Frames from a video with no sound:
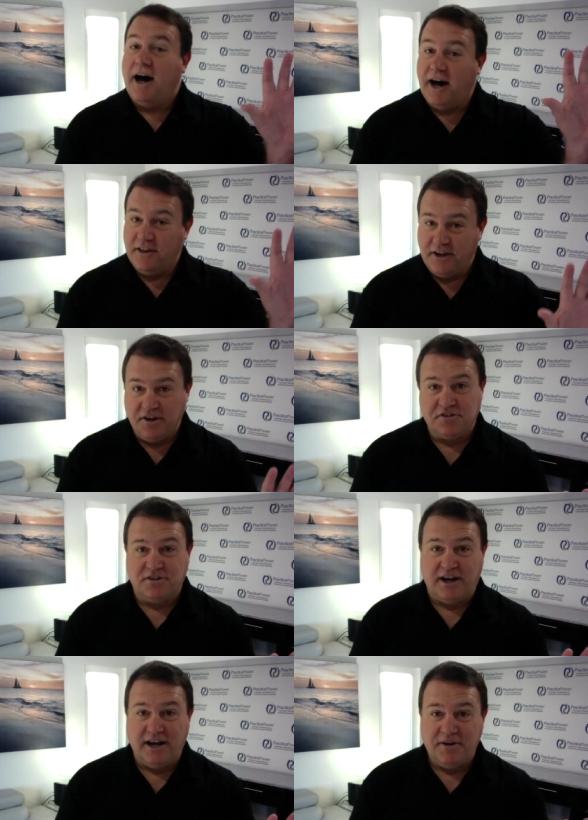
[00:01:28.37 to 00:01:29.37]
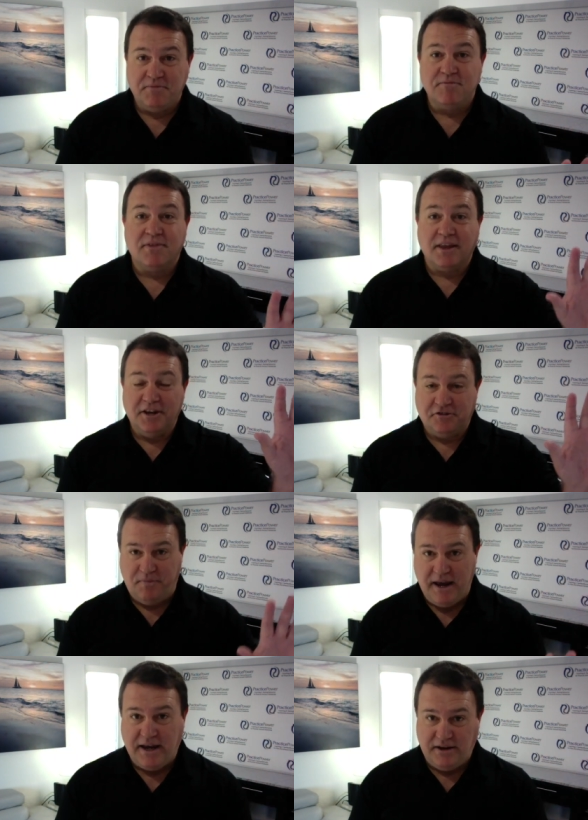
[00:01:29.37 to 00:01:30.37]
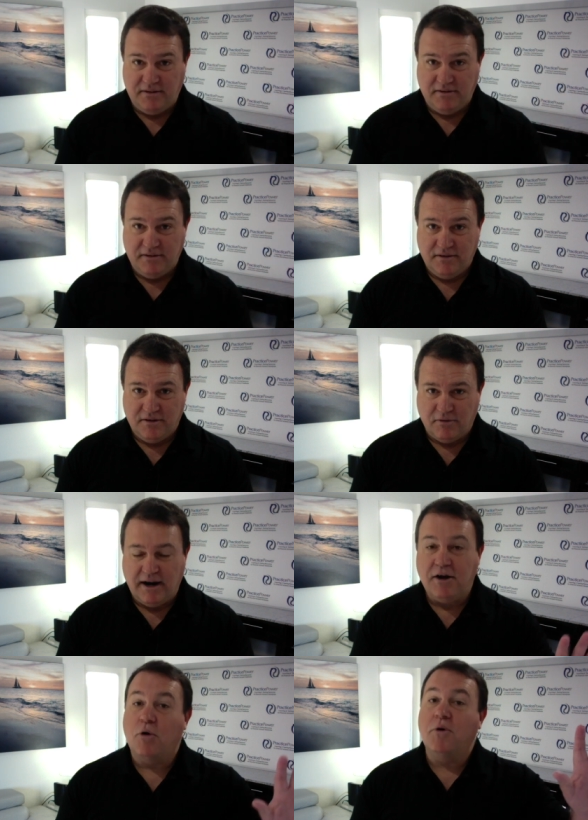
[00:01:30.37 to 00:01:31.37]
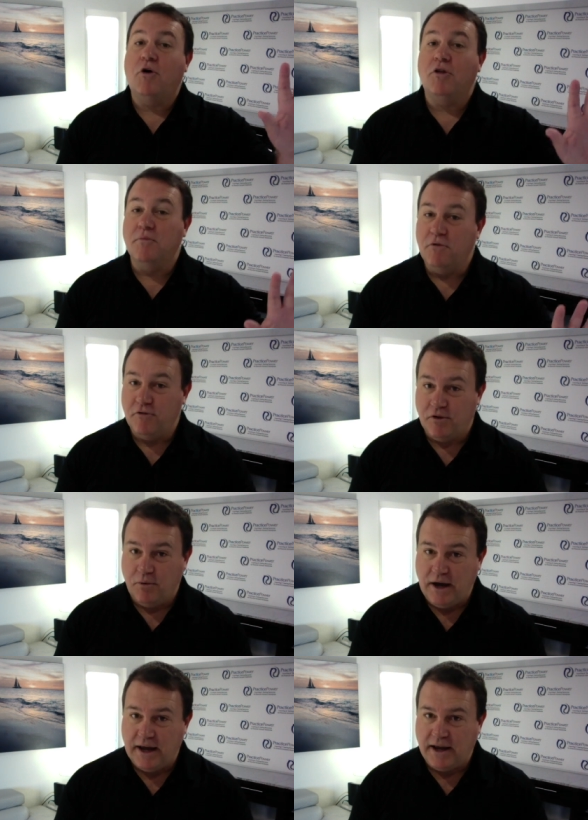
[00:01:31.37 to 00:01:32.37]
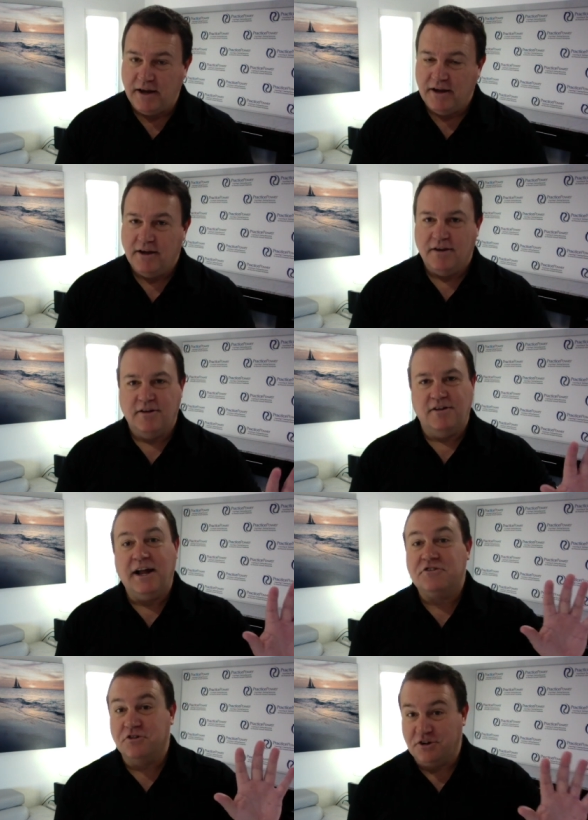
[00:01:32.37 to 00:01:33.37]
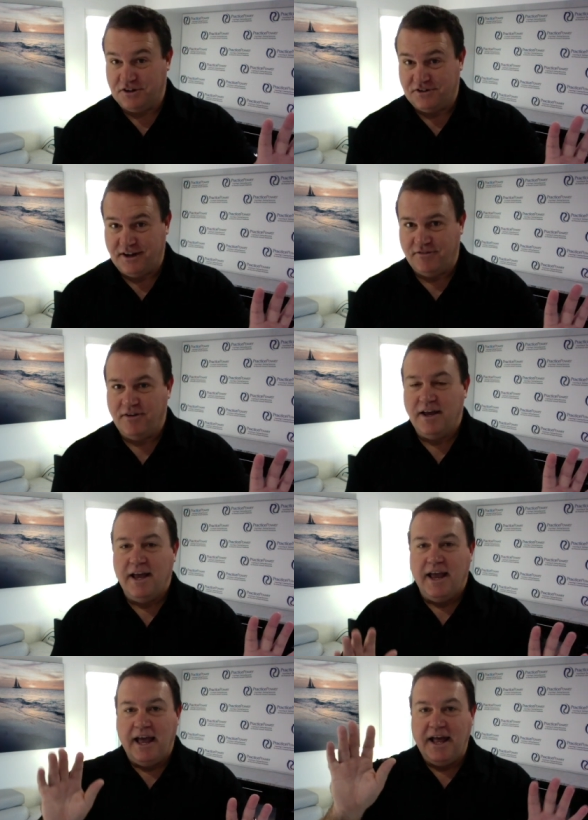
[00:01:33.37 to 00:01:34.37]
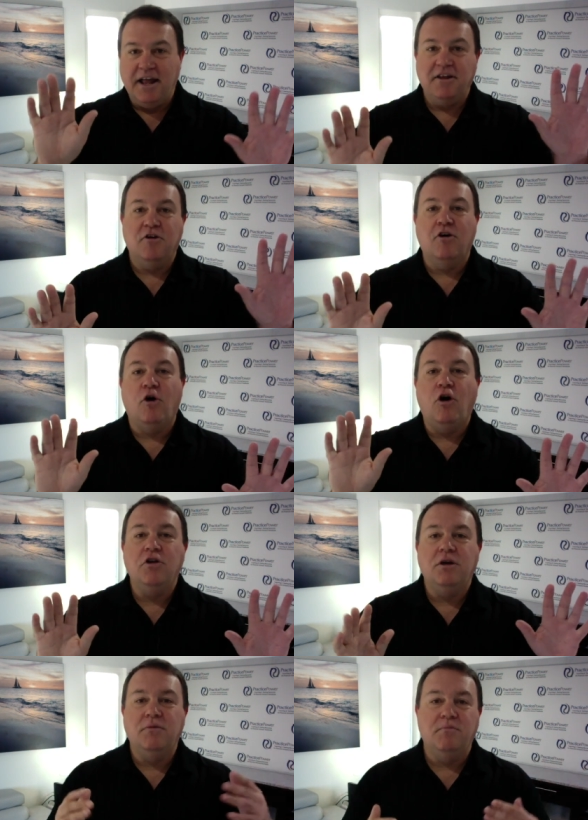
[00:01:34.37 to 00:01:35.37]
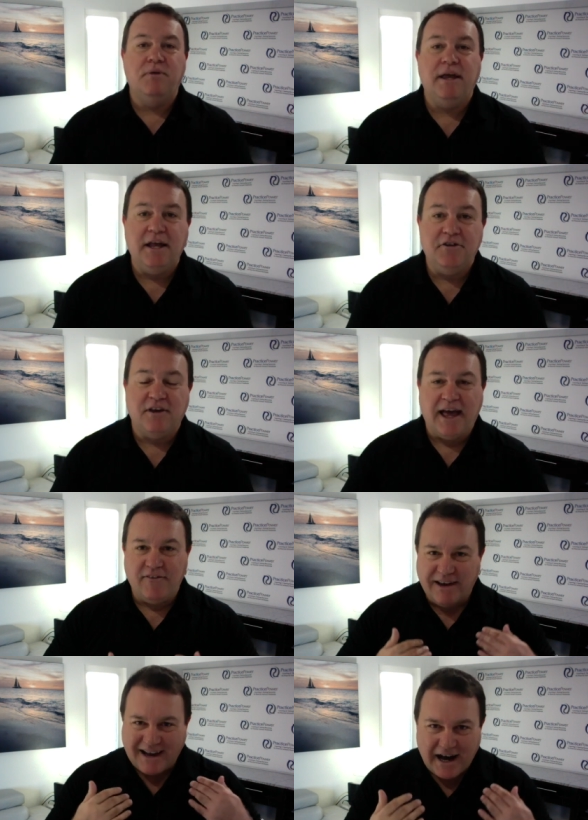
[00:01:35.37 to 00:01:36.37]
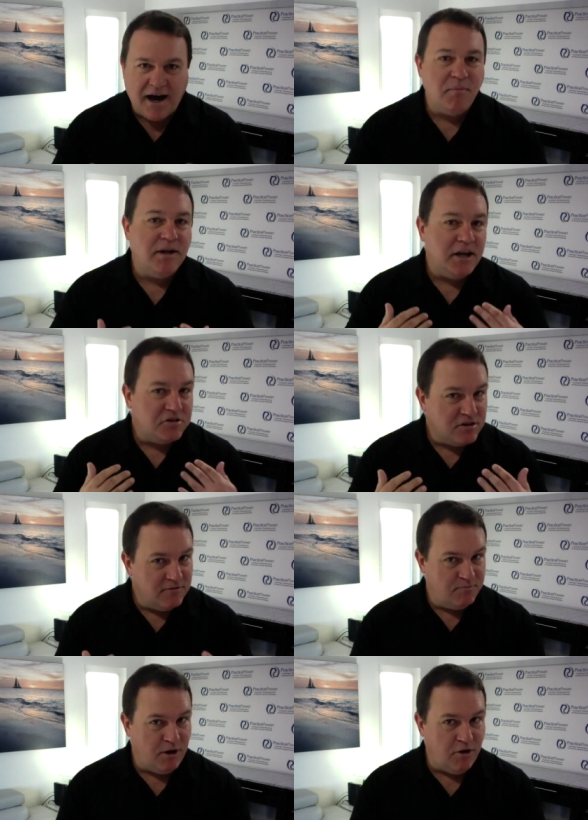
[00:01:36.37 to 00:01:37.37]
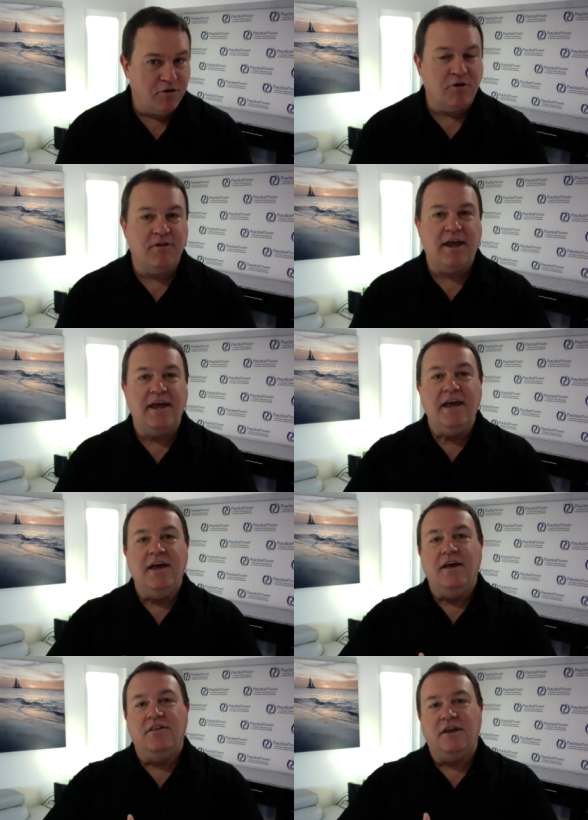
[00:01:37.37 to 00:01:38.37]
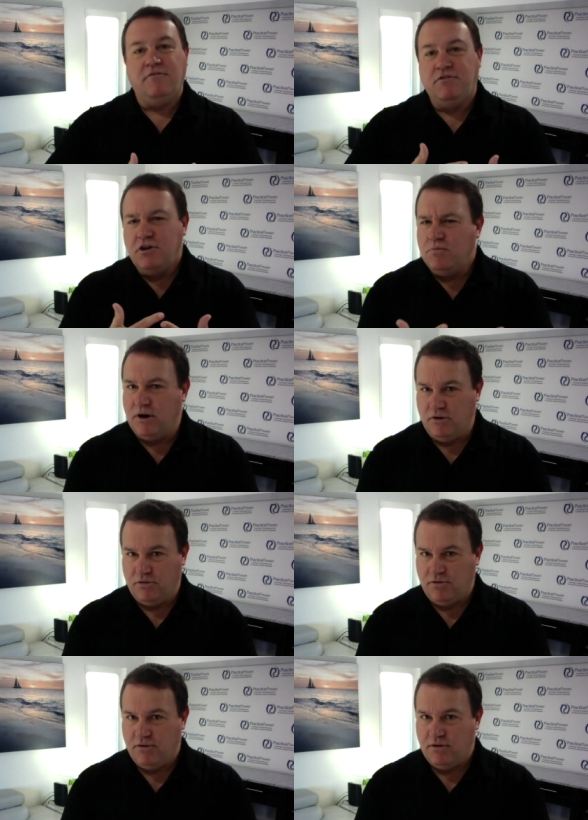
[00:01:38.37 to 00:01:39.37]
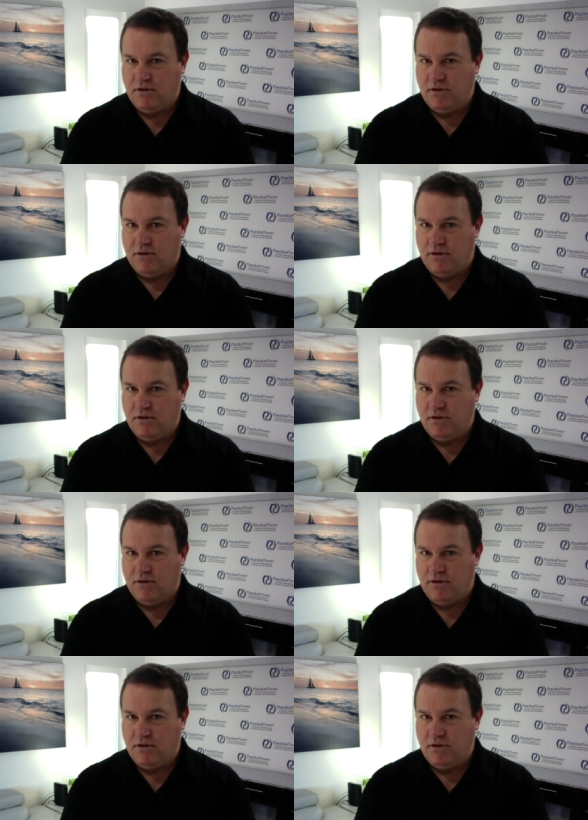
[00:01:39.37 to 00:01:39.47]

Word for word: On the other side is pain, right? What we call the moving away, the not so good stuff. And all human beings have a combination of both or they, they view both